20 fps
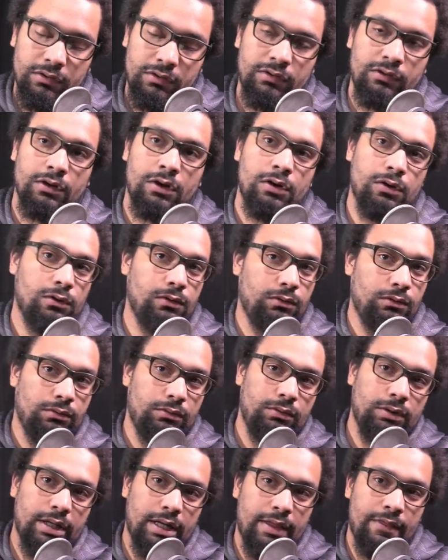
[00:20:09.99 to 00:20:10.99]
So
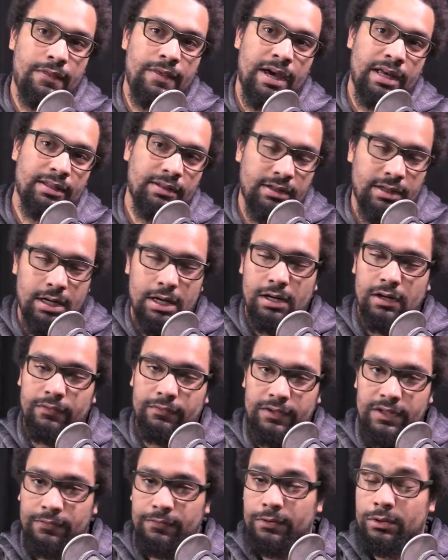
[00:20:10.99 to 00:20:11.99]
that's kind
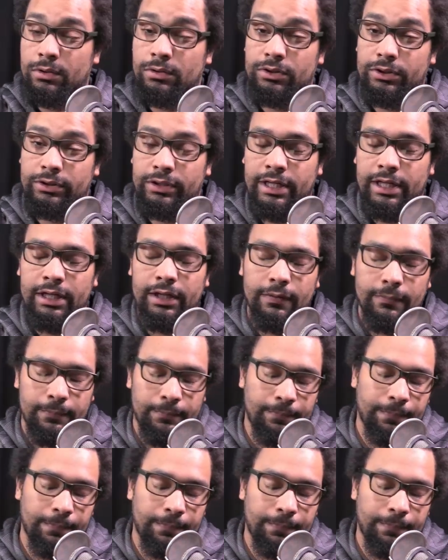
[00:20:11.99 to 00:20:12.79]
of difficult already.